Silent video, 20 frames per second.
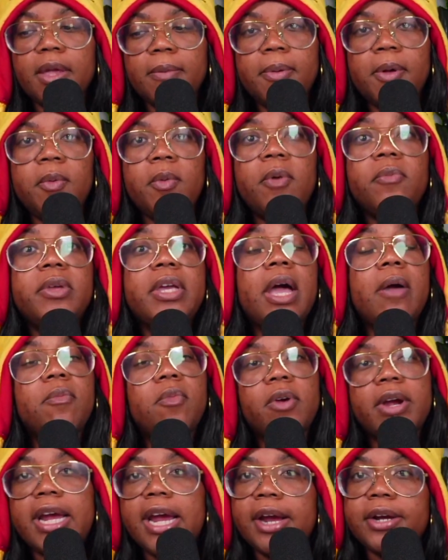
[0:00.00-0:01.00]
But when we got
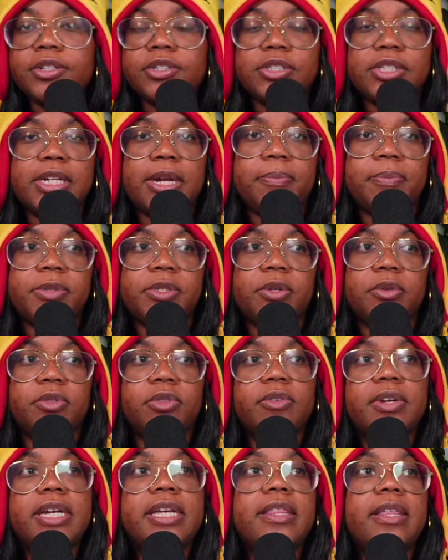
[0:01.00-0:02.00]
more characters in episode
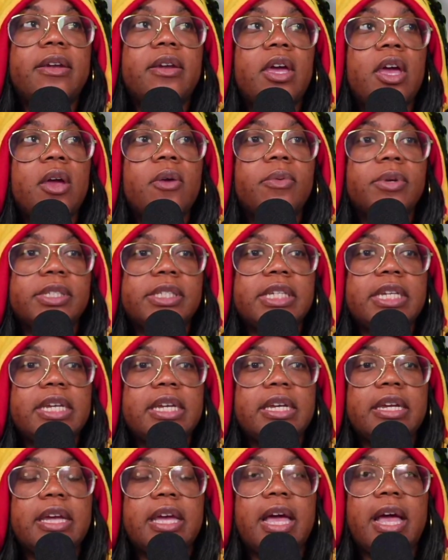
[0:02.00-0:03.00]
three and then we're
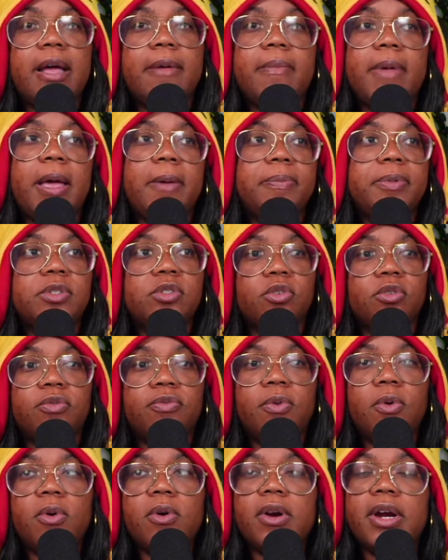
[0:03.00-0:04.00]
seeing episode
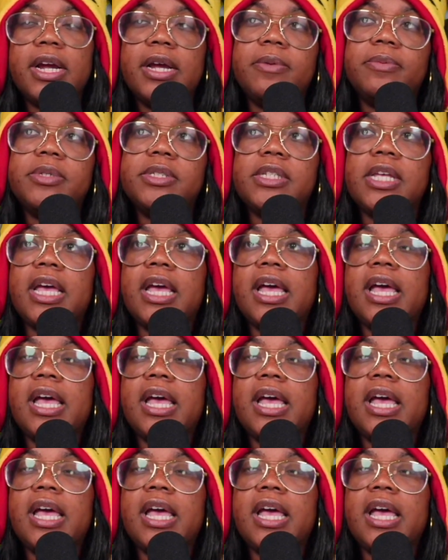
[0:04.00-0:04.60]
four, it was,